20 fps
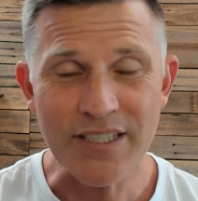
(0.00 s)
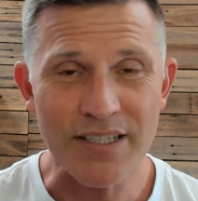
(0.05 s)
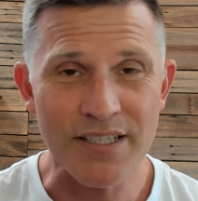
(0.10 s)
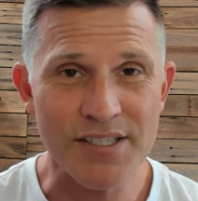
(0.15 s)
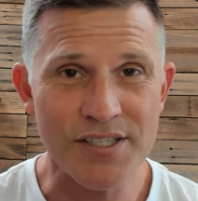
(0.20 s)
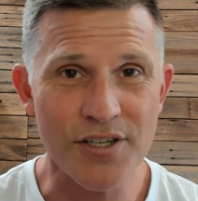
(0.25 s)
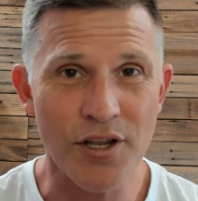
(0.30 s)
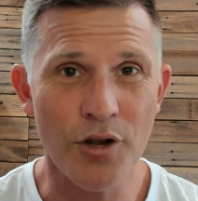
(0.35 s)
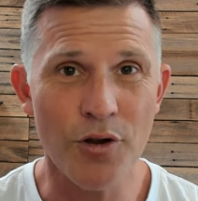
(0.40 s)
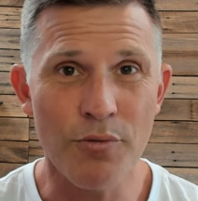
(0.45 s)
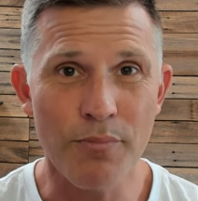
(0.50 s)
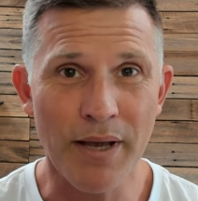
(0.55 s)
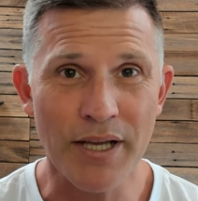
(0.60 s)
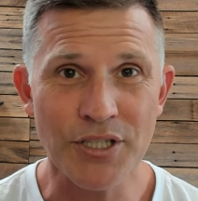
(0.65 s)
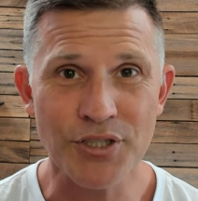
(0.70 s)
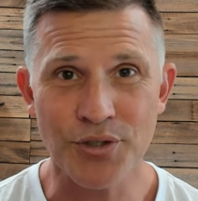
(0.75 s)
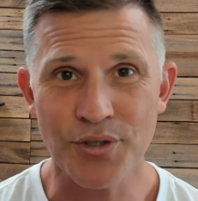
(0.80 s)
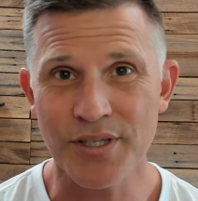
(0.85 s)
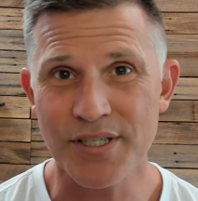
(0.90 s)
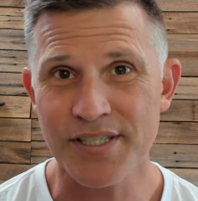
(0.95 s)
So make
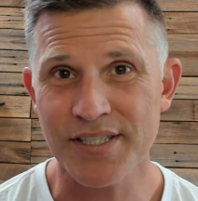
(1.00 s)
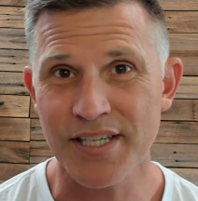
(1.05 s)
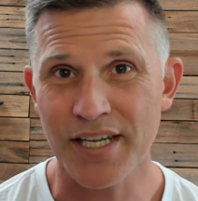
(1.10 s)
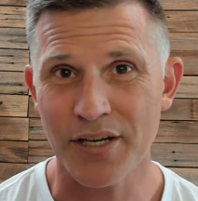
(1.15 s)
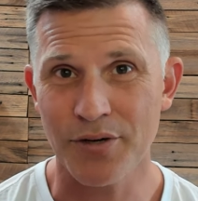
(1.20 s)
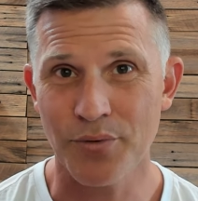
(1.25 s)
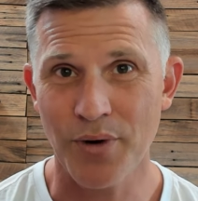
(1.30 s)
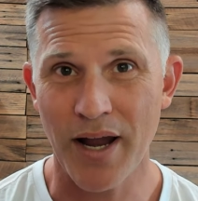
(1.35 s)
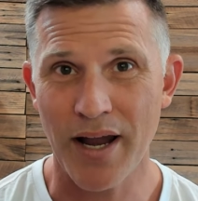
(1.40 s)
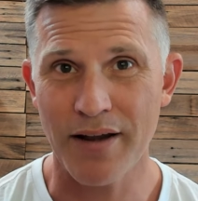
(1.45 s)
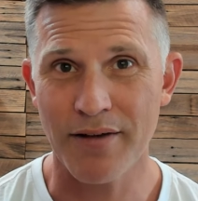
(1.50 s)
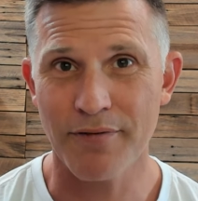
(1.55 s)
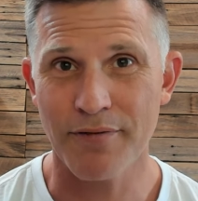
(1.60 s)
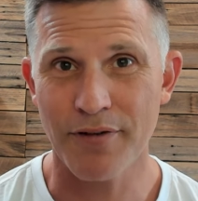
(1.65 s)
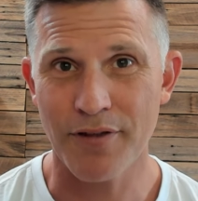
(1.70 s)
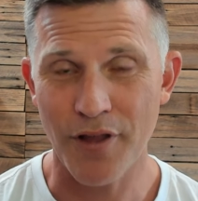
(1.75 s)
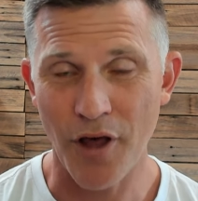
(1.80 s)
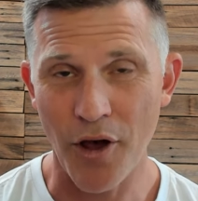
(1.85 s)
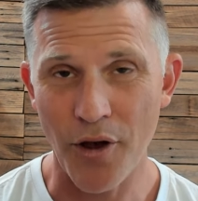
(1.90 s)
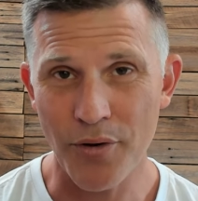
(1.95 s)
sure you stick around
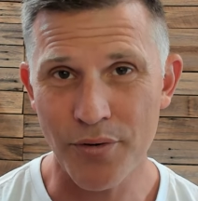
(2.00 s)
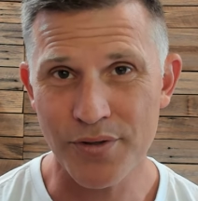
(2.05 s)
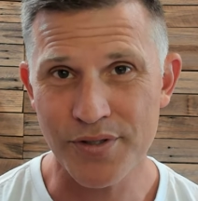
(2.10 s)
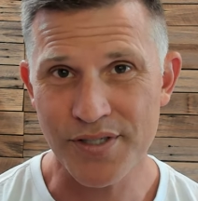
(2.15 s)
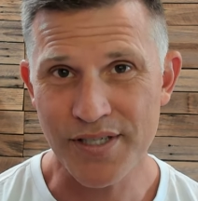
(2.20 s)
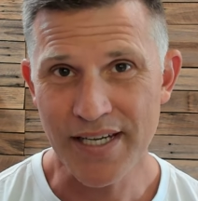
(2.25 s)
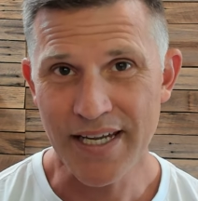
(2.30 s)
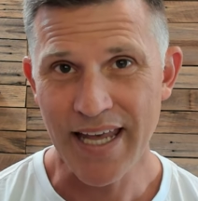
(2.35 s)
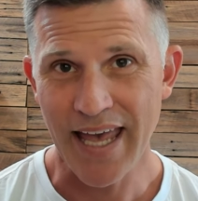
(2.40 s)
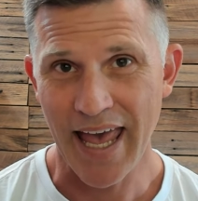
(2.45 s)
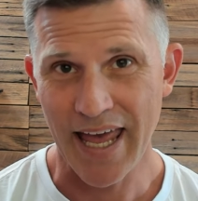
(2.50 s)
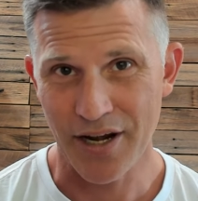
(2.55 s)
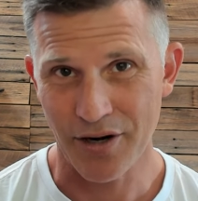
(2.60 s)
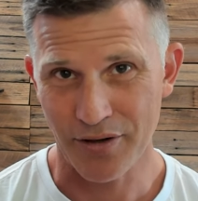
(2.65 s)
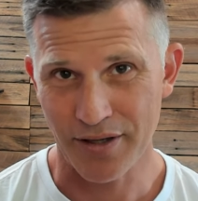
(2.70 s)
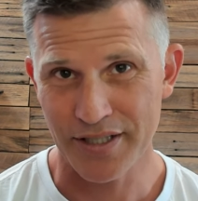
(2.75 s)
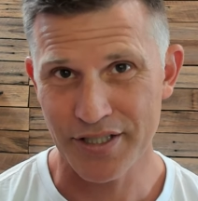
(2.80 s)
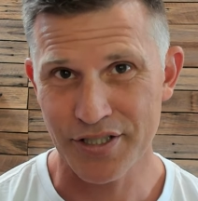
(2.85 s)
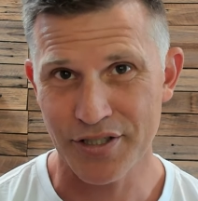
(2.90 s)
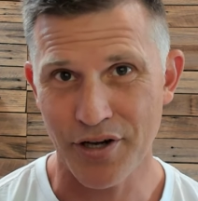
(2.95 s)
for those, and I'll
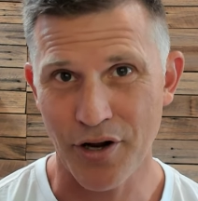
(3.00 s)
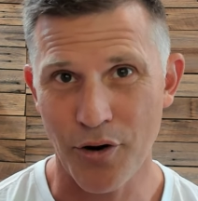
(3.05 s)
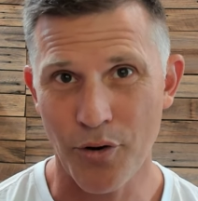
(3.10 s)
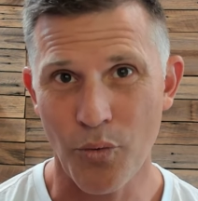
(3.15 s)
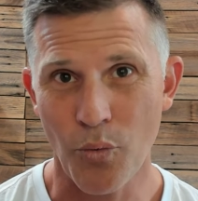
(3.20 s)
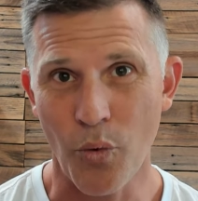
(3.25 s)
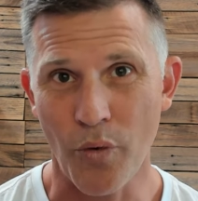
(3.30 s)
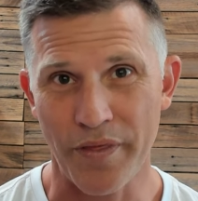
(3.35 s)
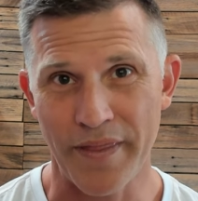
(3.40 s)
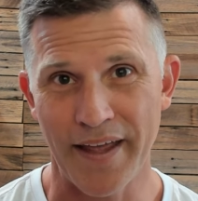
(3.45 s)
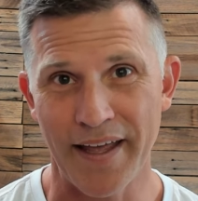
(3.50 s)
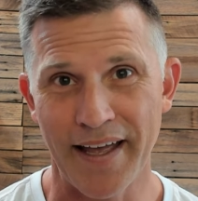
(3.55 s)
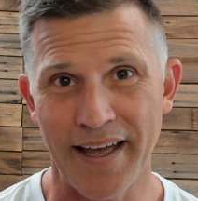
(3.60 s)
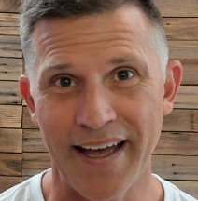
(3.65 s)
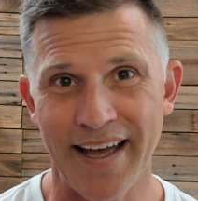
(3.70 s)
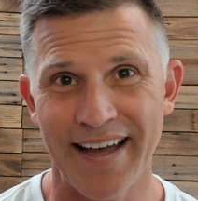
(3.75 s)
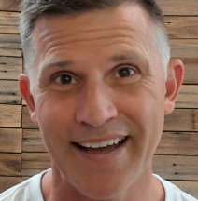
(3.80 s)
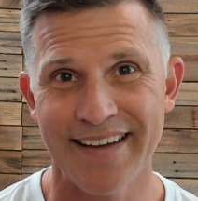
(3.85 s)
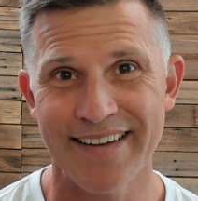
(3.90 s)
let you know what they are.